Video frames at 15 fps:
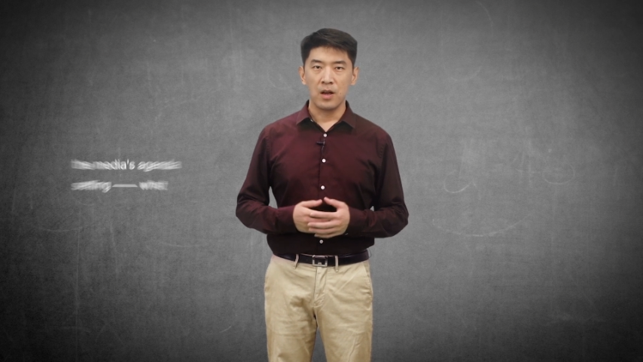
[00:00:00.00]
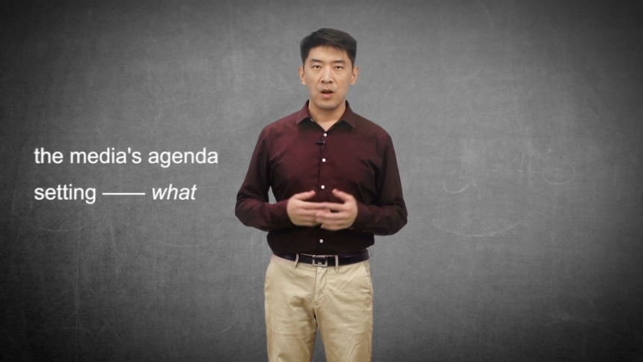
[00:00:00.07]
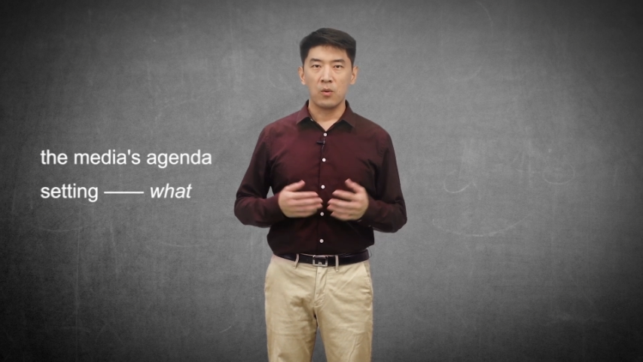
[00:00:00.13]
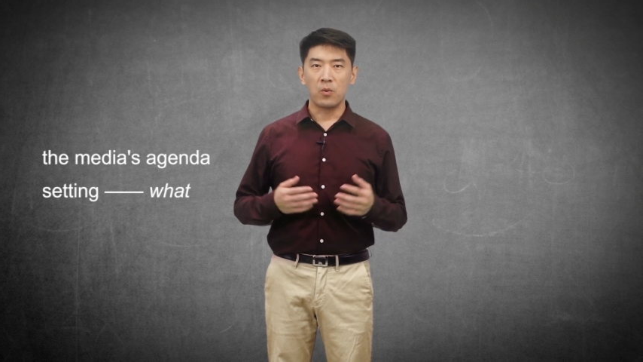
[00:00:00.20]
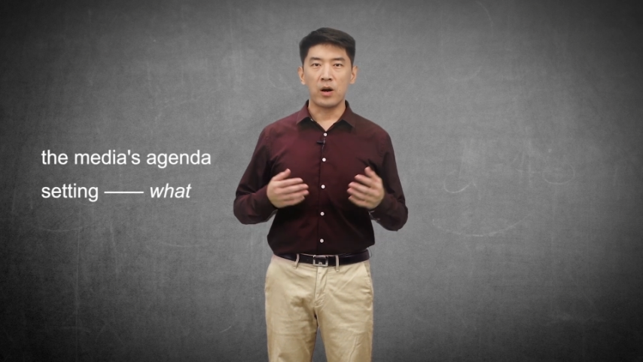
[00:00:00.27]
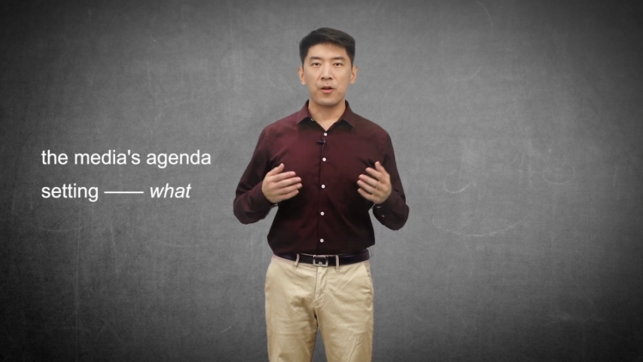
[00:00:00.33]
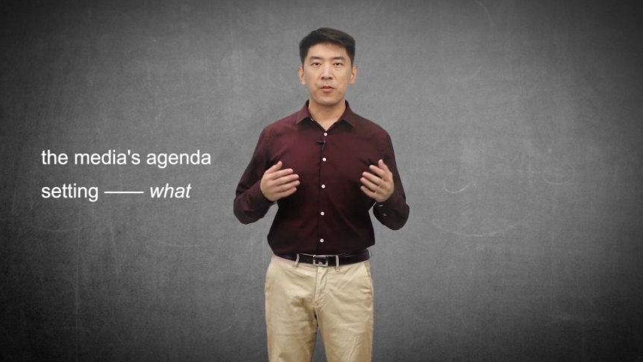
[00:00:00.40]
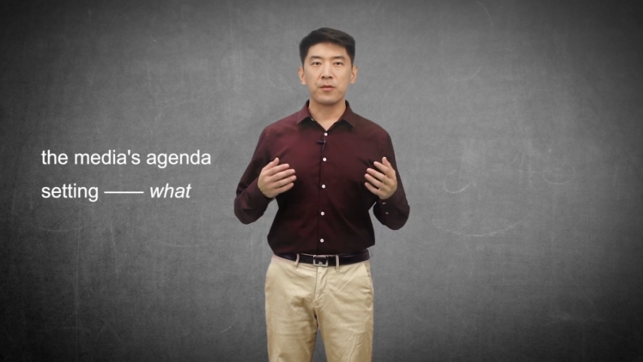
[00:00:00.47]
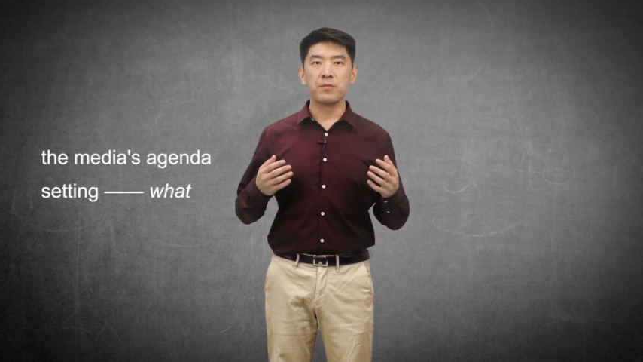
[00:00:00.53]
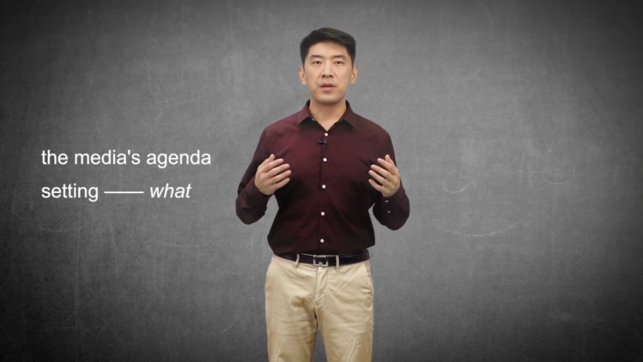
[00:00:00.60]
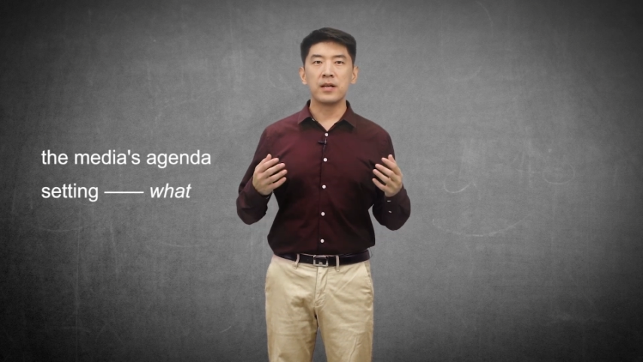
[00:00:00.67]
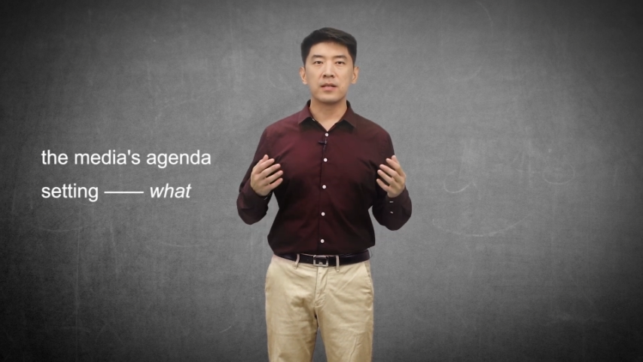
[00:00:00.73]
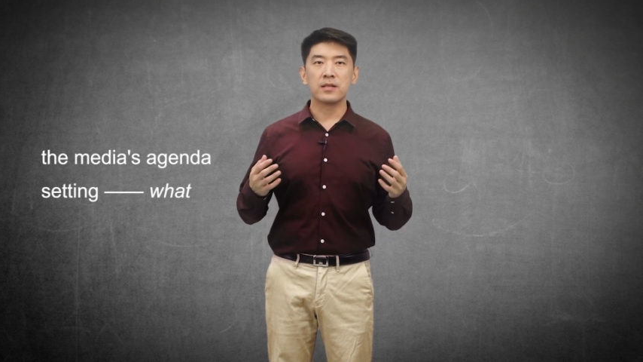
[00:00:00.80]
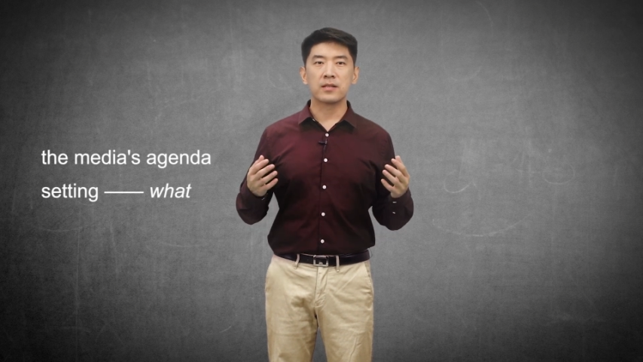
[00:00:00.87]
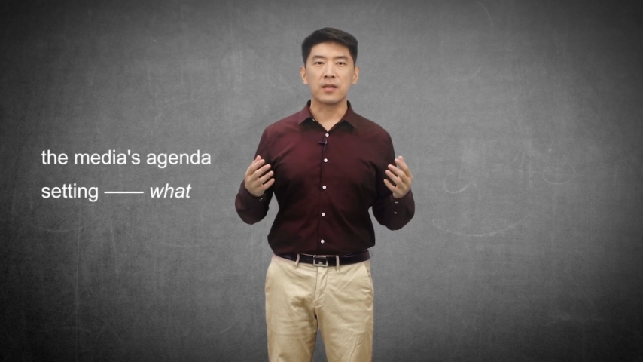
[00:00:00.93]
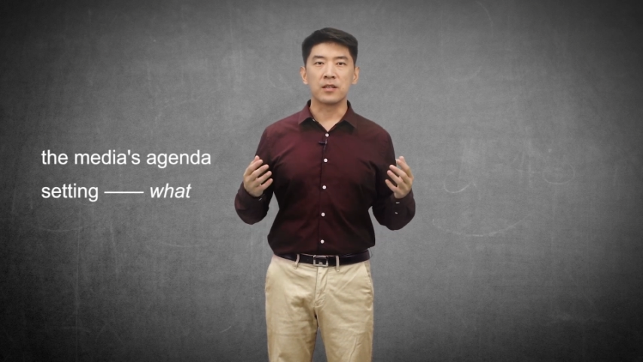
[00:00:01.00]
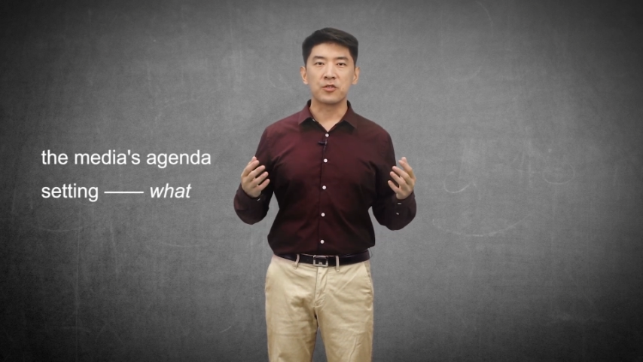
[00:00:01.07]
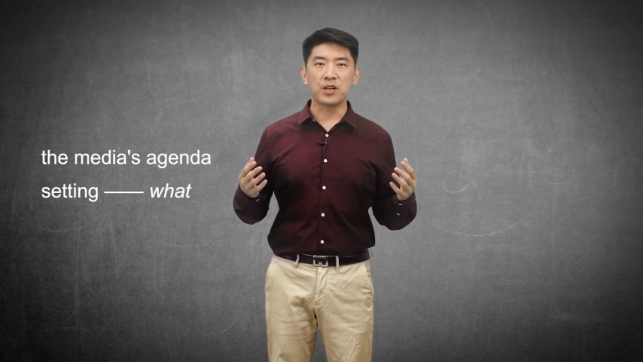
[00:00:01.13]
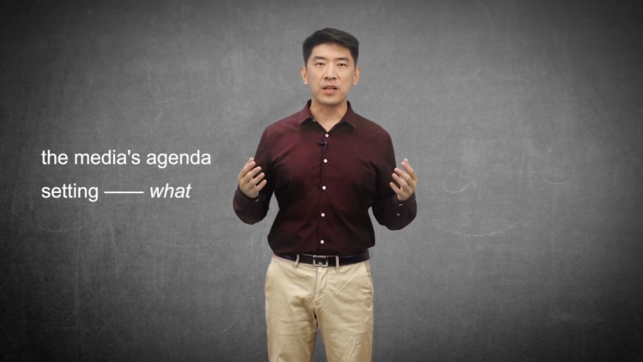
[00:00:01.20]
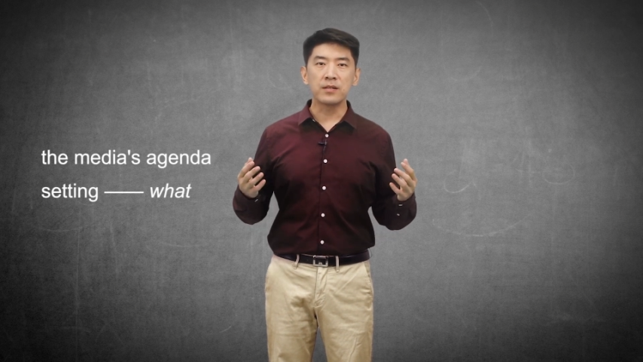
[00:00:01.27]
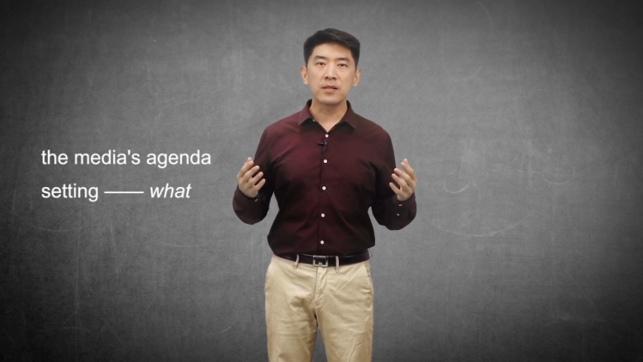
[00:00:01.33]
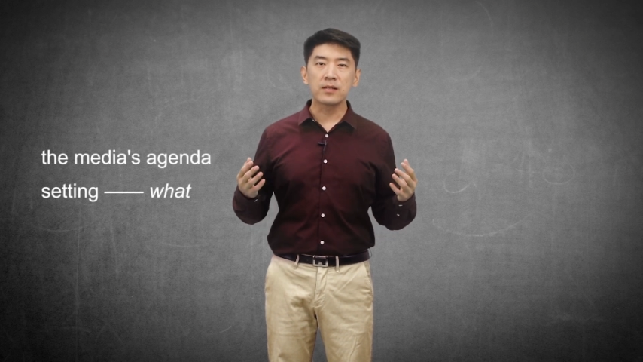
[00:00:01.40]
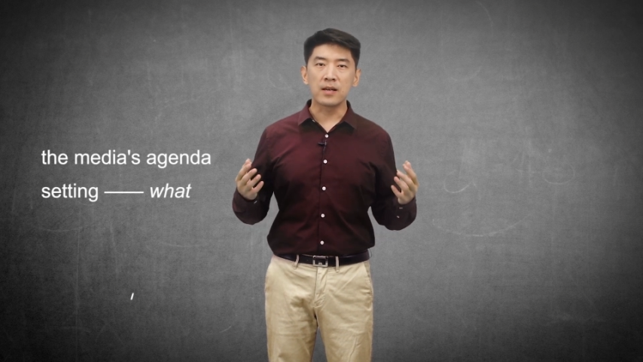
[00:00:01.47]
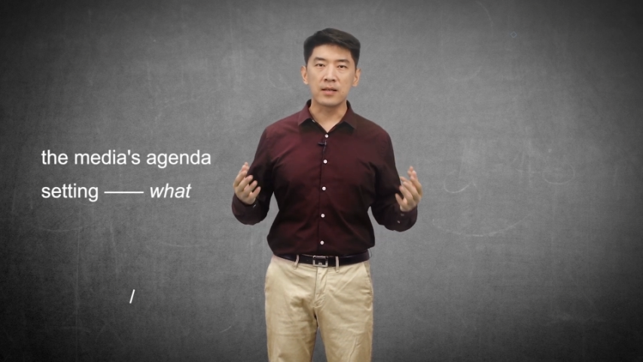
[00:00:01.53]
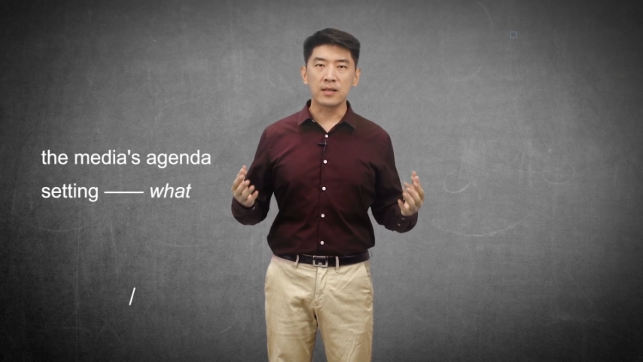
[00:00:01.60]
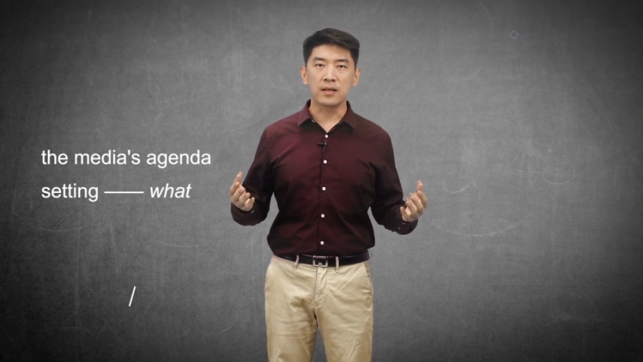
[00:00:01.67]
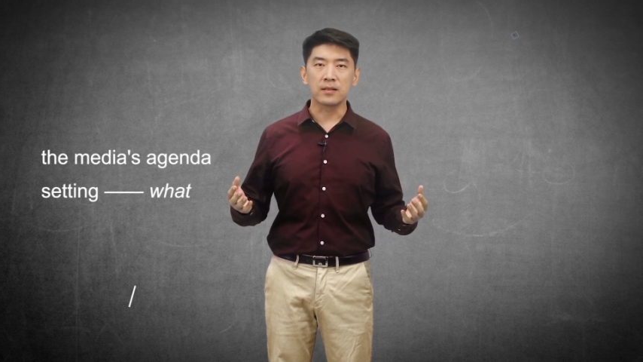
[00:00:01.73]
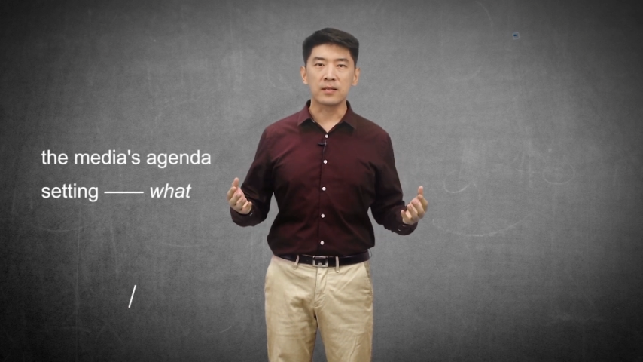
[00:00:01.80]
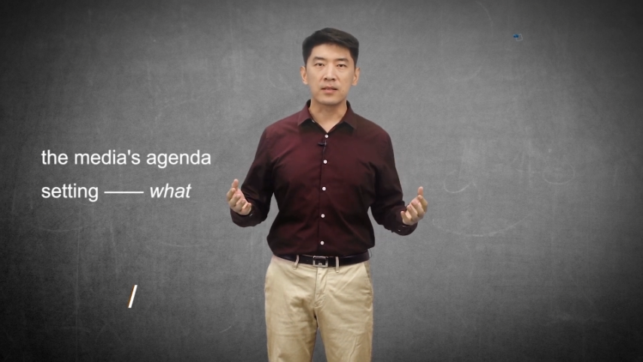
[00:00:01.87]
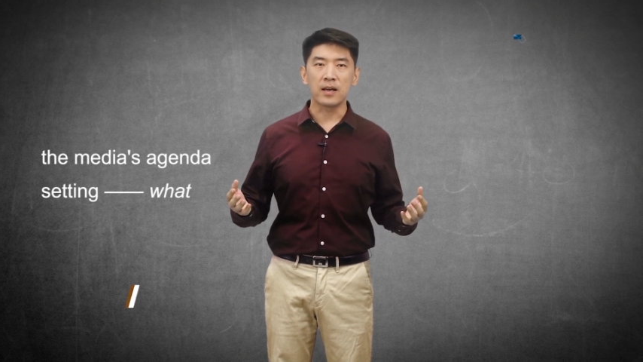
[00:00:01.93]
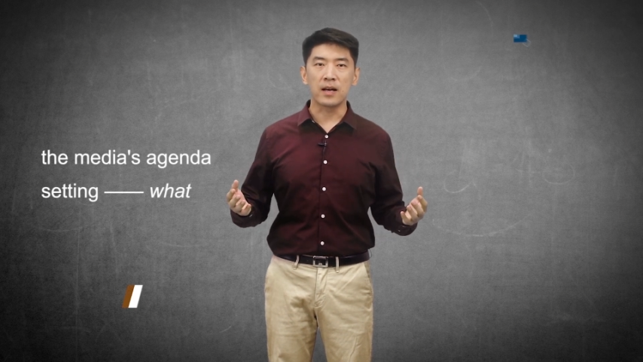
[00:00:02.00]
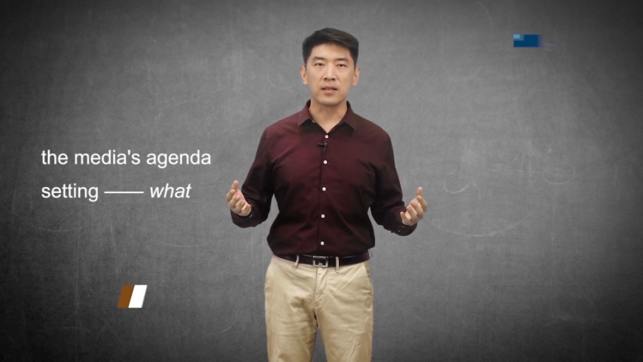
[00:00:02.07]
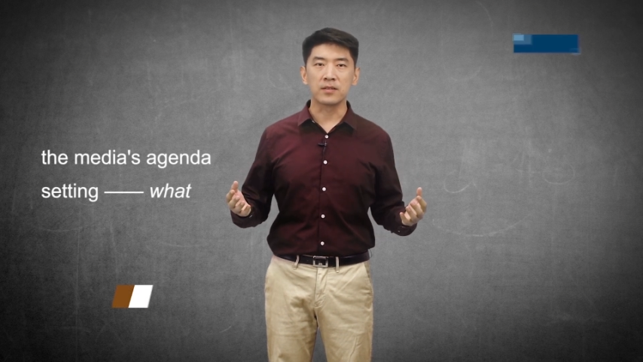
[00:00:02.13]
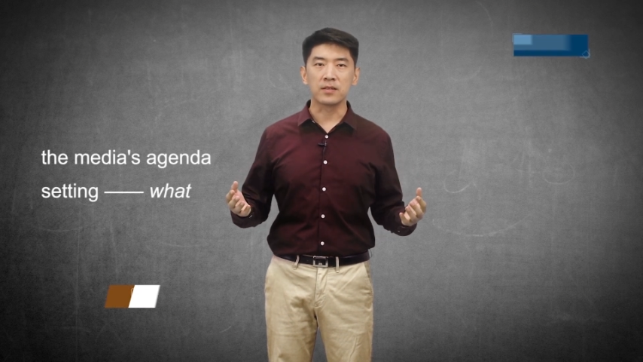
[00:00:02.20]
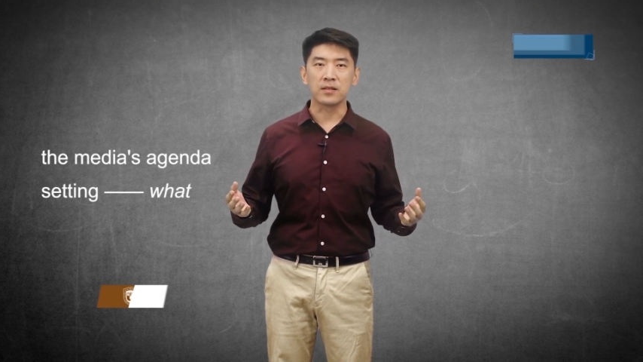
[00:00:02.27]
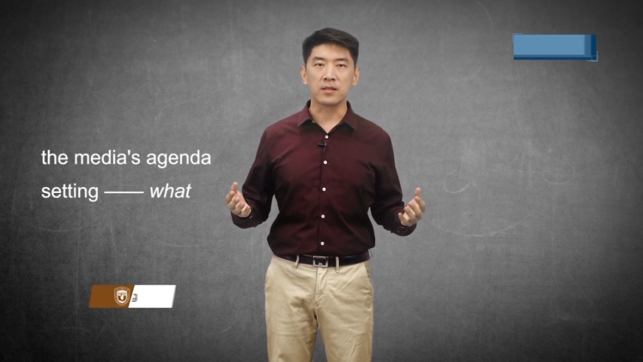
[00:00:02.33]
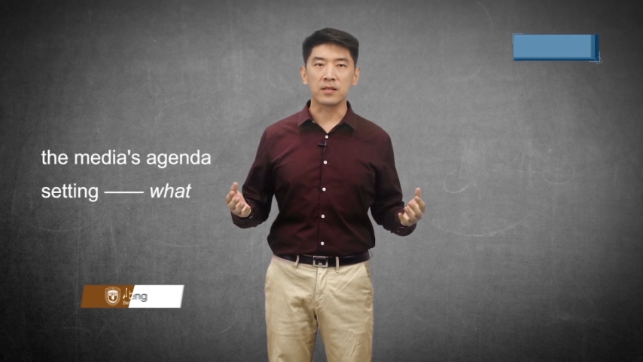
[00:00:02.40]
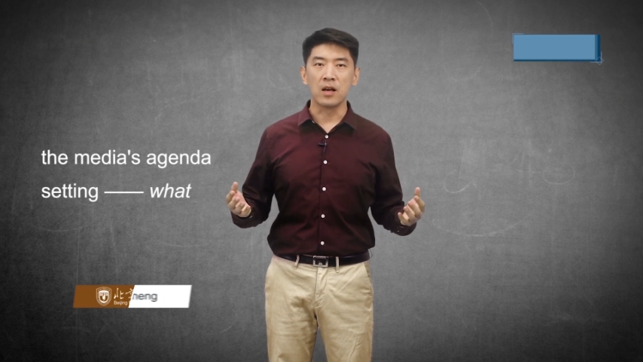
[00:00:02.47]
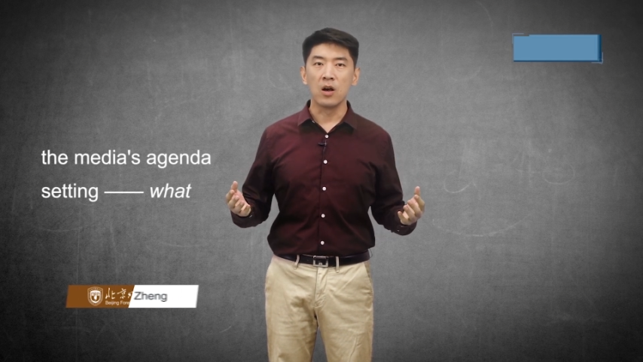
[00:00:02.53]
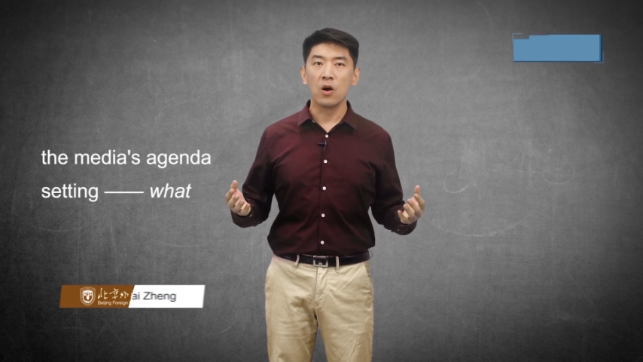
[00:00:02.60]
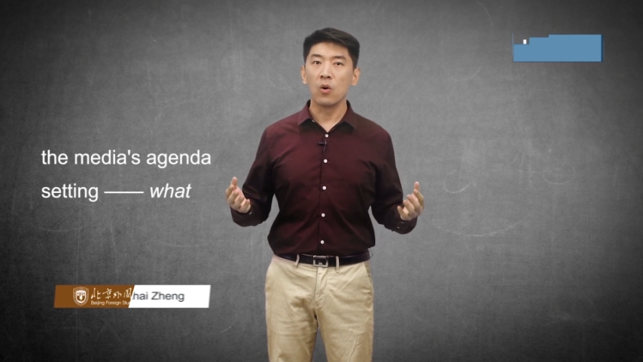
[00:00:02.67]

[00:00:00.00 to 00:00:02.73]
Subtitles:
While the media's agenda setting tells us